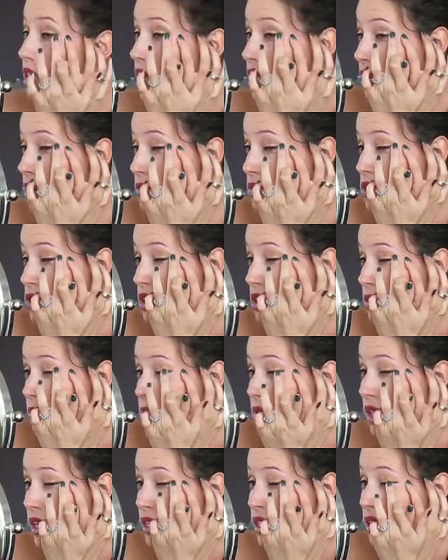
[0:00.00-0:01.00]
and I'm just going to
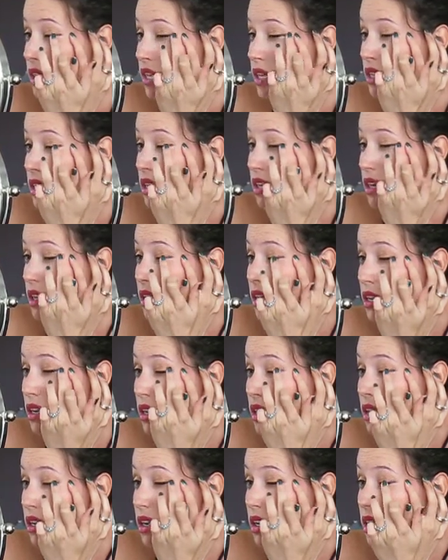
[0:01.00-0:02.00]
blend it
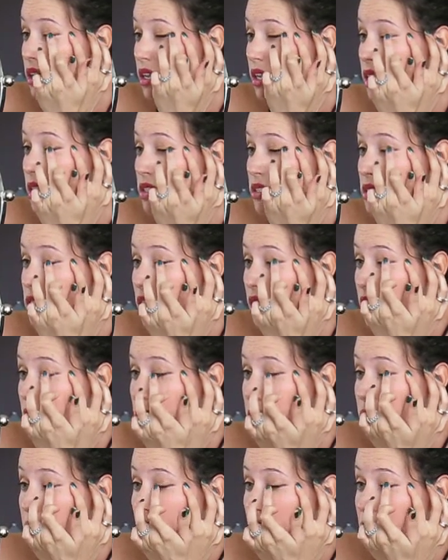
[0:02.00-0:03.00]
into
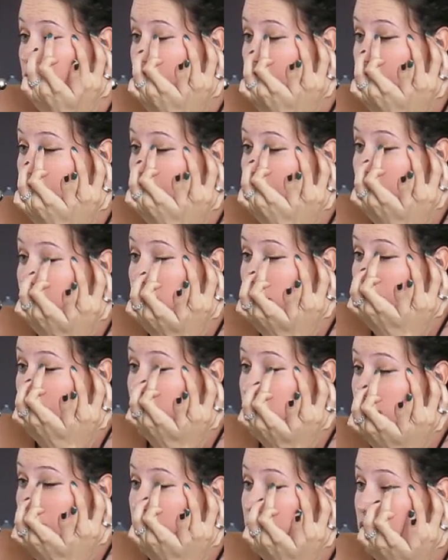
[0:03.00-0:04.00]
my lid.
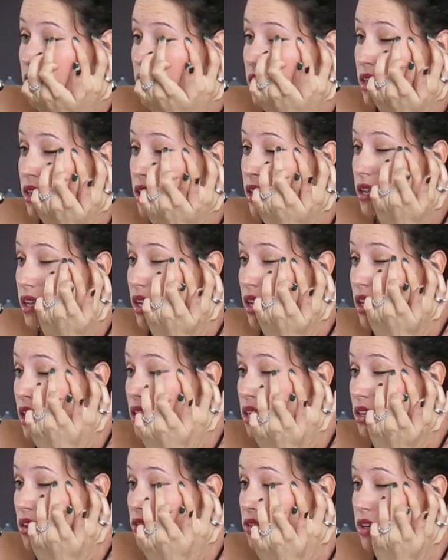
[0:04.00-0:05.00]
And
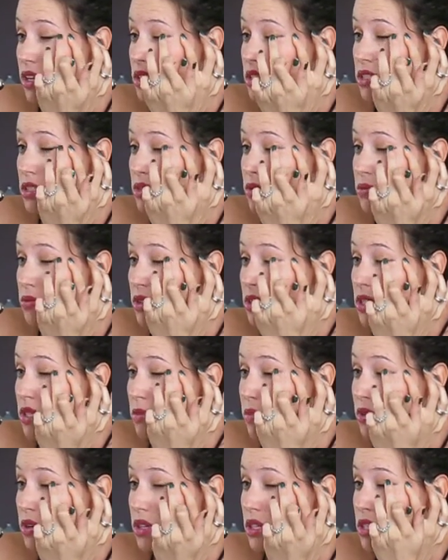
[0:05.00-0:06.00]
it creates this really
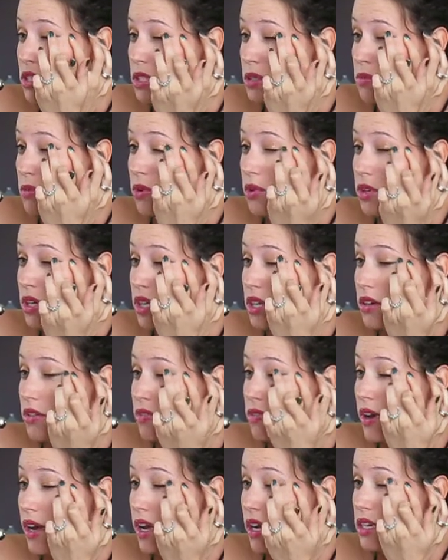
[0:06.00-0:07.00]
pretty smoky
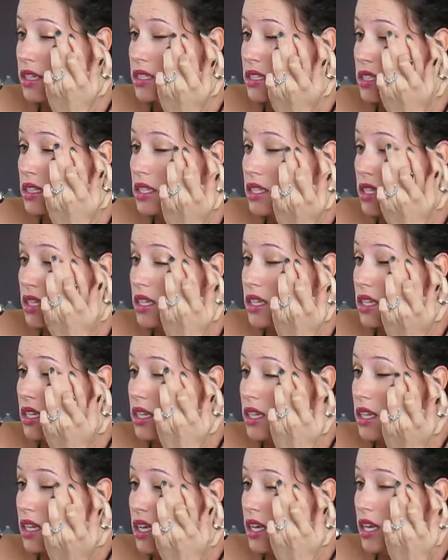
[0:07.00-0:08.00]
effect.
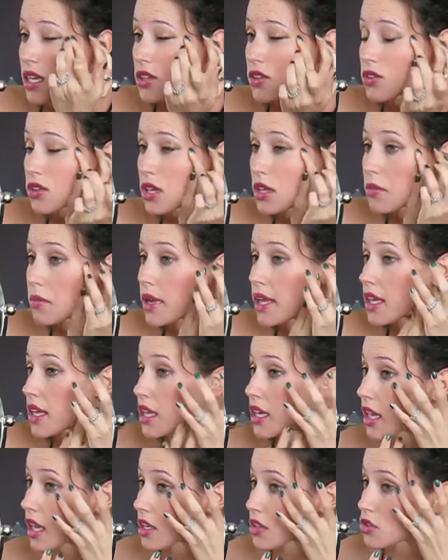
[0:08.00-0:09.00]
And you can make
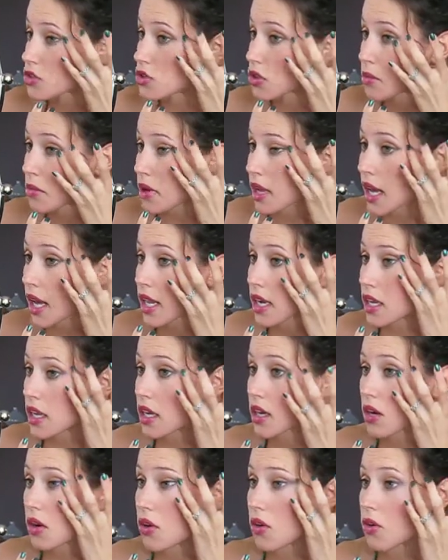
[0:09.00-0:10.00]
it as
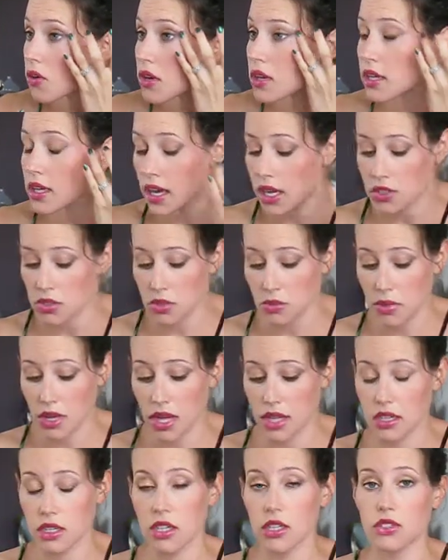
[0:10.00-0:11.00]
dramatic or not
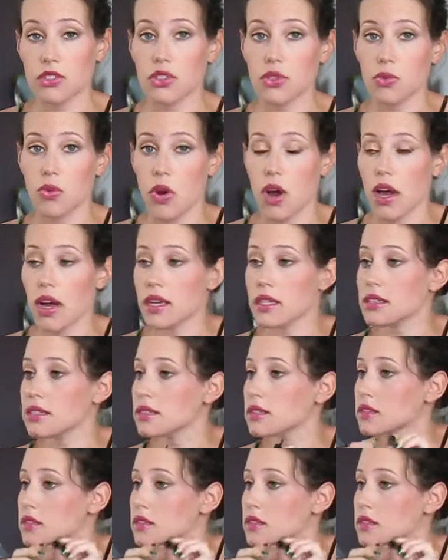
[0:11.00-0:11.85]
dramatic as you want.